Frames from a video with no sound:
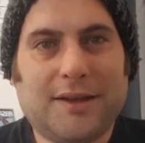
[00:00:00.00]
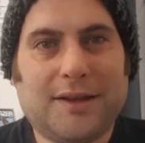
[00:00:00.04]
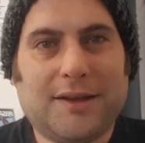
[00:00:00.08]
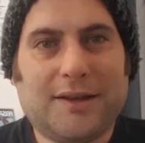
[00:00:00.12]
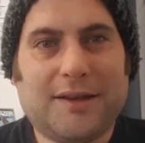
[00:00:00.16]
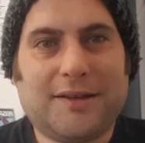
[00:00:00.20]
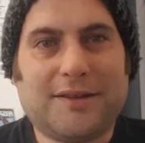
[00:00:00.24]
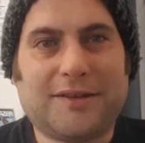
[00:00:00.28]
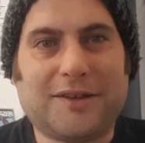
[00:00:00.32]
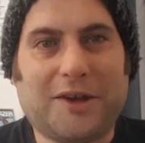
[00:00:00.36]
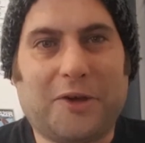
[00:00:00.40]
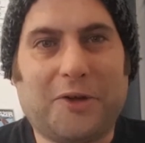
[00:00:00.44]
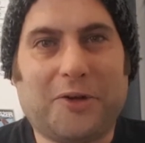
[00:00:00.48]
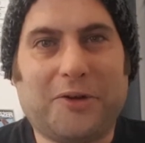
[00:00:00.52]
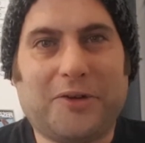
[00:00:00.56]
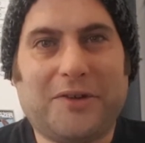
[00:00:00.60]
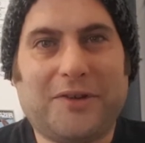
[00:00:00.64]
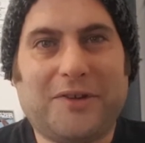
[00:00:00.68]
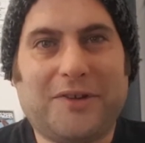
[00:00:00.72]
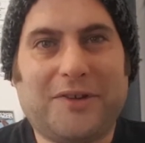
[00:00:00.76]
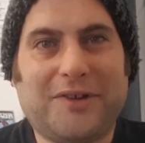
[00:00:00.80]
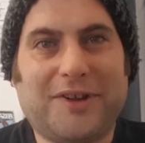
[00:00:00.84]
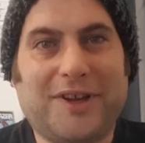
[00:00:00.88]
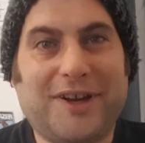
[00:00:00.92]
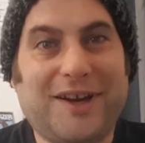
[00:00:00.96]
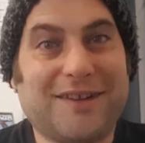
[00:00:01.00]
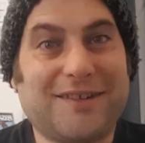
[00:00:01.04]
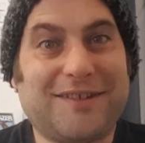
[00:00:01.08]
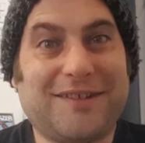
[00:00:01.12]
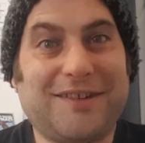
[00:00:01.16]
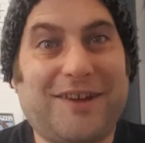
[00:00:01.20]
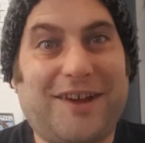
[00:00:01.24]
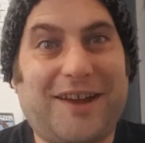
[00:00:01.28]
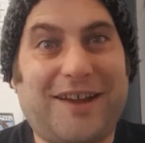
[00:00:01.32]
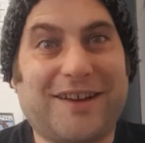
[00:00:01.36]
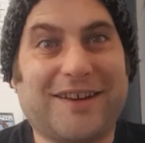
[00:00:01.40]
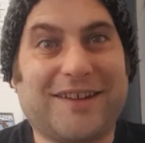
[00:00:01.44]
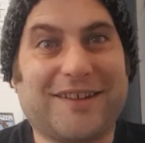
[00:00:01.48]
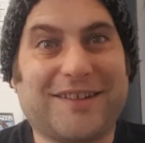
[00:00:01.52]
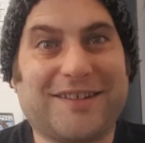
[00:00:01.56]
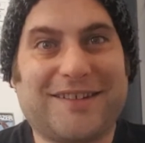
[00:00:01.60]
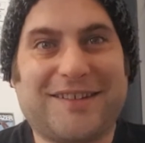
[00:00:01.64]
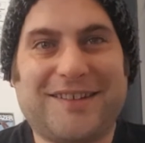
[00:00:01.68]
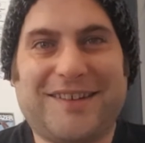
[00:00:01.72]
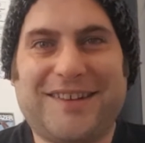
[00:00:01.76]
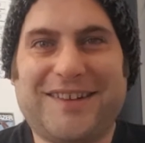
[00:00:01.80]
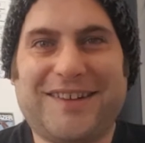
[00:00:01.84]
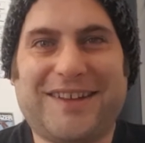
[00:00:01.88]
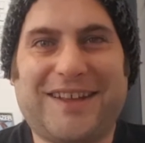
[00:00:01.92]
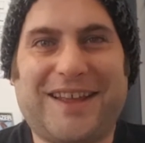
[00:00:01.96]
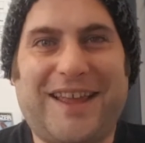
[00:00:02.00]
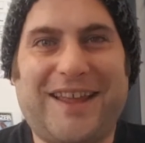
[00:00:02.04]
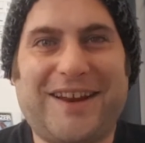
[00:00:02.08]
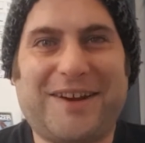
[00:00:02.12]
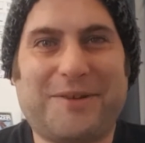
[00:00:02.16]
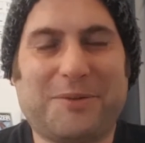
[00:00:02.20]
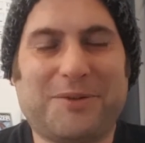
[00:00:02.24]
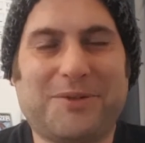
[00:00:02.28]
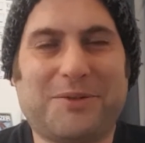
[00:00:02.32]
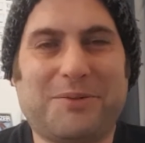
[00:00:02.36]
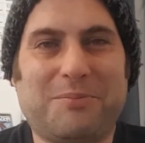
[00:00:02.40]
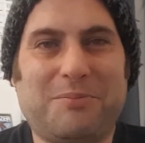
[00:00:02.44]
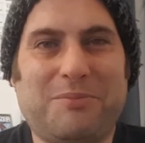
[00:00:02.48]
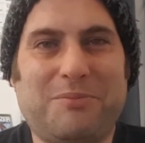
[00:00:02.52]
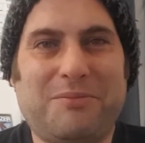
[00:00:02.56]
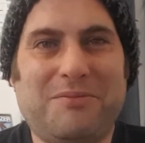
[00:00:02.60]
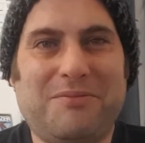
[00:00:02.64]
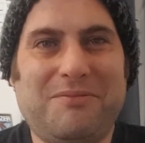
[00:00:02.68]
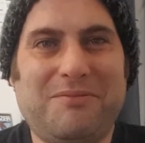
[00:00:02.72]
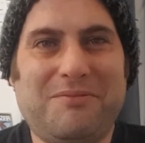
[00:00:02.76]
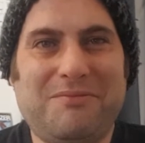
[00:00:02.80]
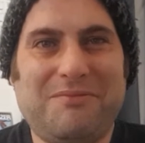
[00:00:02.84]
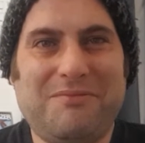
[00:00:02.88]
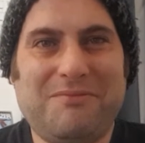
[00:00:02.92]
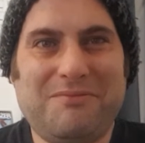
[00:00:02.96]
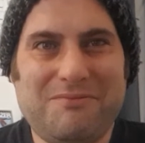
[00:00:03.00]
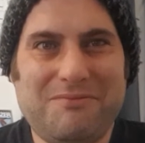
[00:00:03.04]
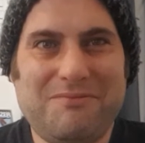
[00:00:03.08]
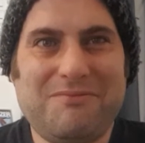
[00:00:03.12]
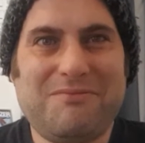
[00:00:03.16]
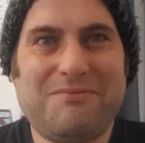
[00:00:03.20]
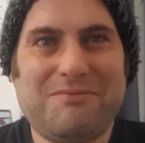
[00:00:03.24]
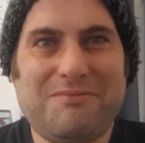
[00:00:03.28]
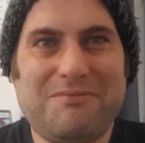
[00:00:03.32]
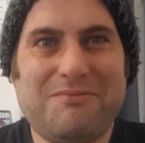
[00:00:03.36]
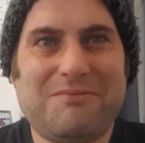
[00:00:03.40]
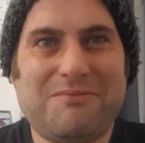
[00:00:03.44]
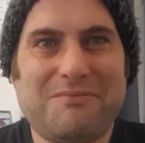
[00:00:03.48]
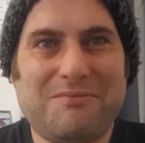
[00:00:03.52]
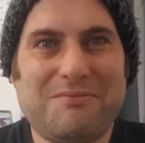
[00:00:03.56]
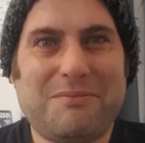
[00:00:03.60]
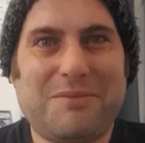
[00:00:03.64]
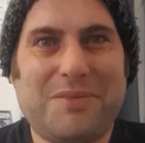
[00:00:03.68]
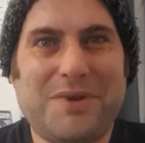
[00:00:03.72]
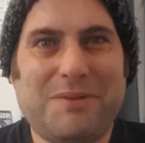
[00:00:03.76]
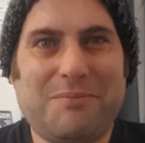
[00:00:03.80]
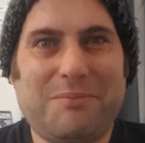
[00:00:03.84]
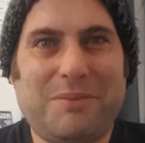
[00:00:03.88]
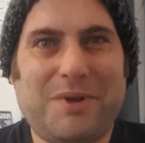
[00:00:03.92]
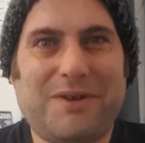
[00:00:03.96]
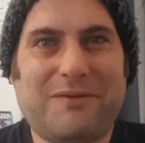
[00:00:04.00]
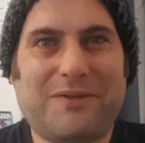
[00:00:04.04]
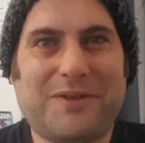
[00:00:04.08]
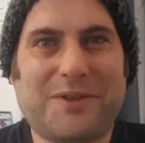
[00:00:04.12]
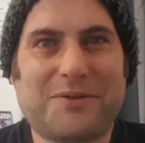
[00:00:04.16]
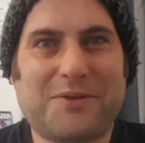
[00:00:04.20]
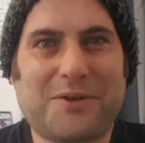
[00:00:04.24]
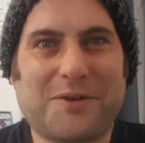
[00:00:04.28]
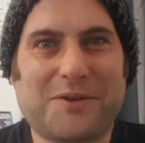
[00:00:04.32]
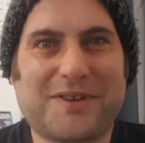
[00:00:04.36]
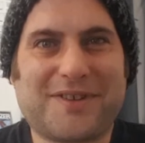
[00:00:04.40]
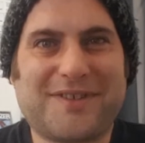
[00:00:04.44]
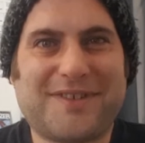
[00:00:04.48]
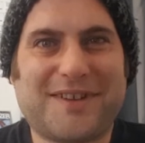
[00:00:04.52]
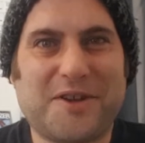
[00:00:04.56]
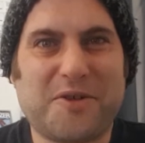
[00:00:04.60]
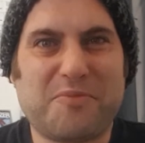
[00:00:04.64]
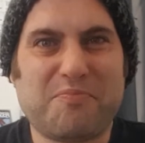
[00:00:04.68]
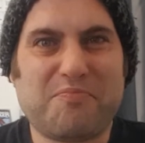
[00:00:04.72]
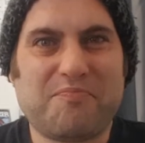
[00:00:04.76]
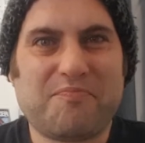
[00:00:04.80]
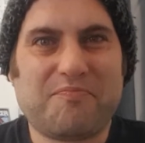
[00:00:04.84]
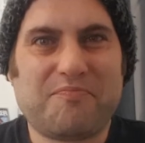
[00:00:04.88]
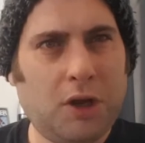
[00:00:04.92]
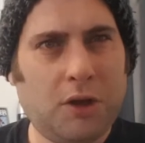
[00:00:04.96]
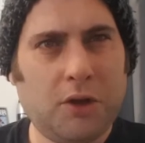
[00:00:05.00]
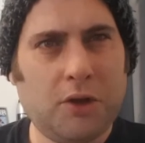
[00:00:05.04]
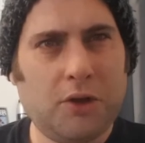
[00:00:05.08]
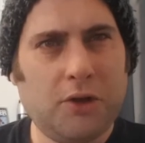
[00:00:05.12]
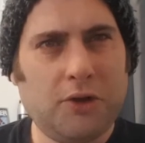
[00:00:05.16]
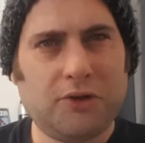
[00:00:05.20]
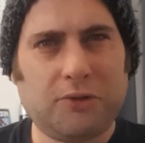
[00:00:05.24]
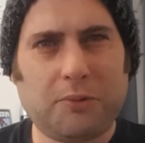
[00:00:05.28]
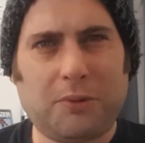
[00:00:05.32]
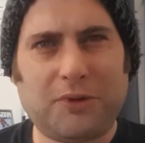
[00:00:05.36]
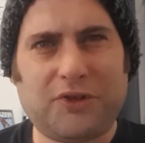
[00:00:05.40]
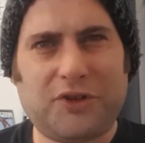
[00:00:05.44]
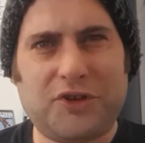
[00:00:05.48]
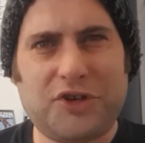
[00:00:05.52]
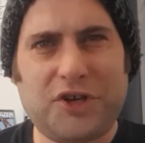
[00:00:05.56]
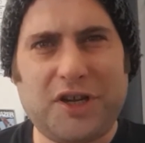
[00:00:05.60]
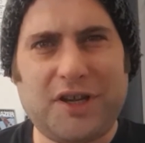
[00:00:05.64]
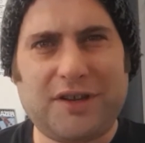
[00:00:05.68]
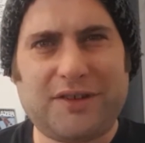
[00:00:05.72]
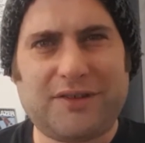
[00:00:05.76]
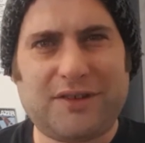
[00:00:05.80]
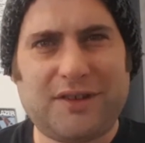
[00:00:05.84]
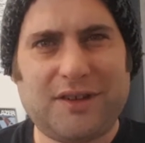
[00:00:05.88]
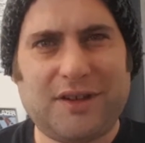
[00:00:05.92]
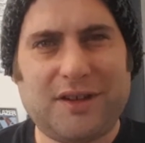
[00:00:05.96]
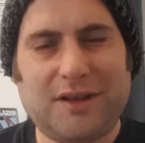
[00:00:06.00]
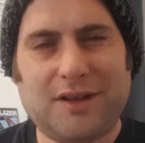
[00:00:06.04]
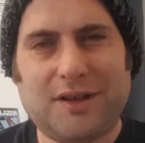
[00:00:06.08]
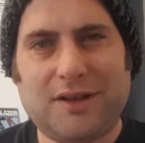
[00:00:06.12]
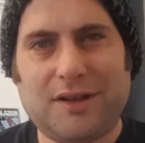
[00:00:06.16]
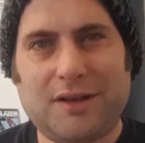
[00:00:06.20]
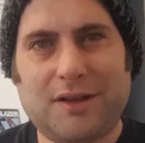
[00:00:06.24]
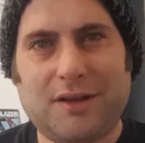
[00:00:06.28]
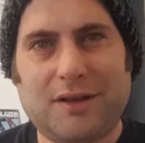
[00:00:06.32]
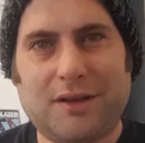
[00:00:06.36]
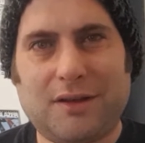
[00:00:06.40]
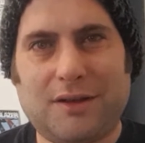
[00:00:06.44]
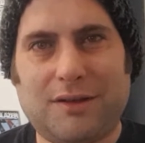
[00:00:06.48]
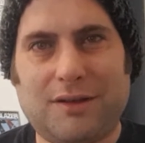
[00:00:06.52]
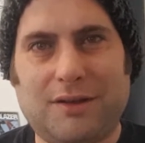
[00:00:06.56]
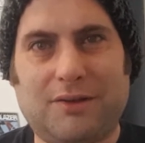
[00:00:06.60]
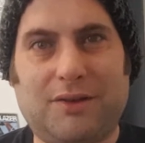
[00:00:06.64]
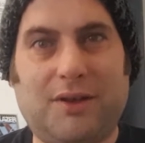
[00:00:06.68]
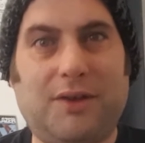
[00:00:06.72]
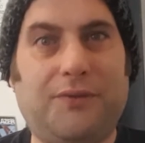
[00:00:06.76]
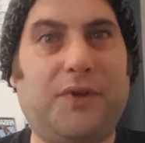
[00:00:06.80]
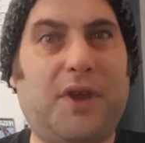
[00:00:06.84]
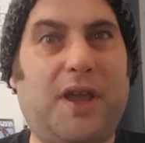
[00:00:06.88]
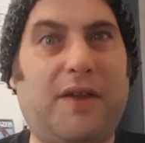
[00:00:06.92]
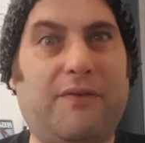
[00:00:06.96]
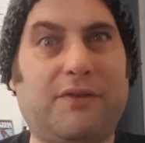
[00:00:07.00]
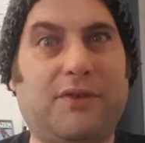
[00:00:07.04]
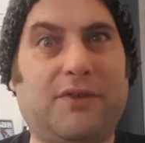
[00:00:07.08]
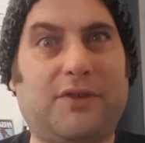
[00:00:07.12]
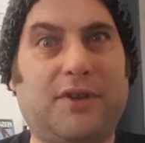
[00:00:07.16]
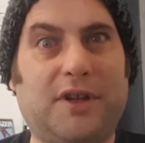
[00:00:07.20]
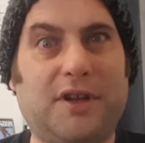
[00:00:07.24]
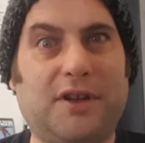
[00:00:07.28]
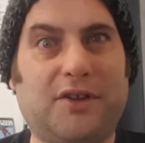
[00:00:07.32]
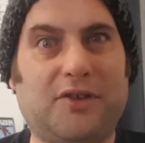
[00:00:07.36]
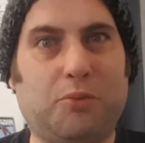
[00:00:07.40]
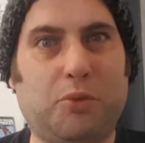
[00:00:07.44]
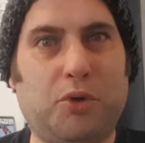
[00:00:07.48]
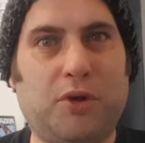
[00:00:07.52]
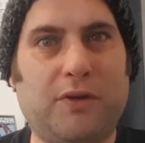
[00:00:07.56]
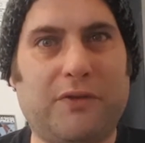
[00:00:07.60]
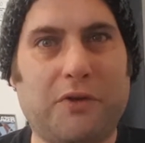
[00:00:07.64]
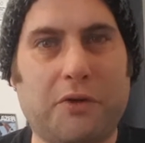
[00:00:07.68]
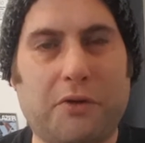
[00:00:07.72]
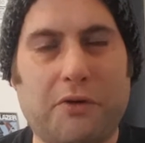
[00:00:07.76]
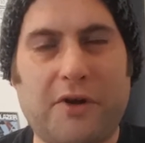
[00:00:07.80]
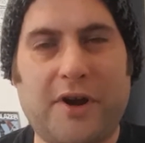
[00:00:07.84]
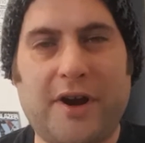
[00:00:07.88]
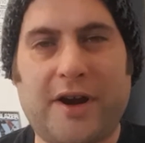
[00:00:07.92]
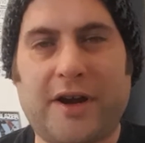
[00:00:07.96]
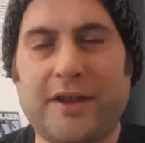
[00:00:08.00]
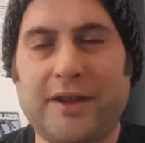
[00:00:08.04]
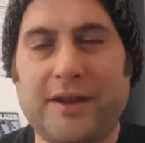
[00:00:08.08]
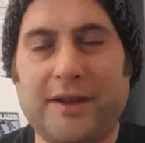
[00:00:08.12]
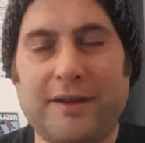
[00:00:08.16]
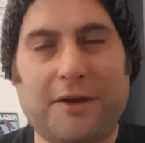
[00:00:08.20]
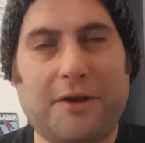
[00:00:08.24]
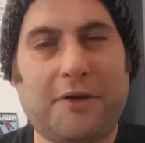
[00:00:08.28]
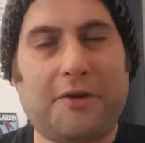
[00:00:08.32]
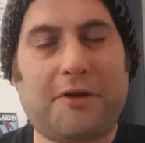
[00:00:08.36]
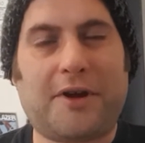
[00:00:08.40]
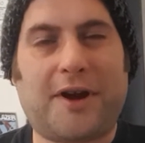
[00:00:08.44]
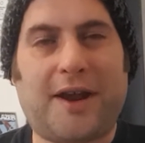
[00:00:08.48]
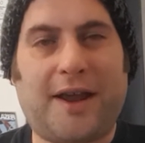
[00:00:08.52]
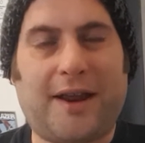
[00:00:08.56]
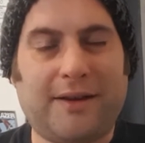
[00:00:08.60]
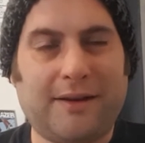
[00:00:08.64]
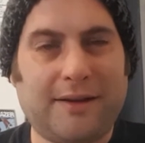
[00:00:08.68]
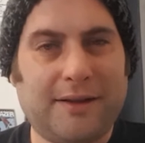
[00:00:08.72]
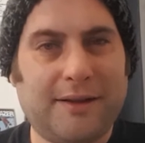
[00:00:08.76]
So he doesn't die in this, and it was a bit of a thrill to see him. So what's the gist? As if you haven't seen this movie already. Alright,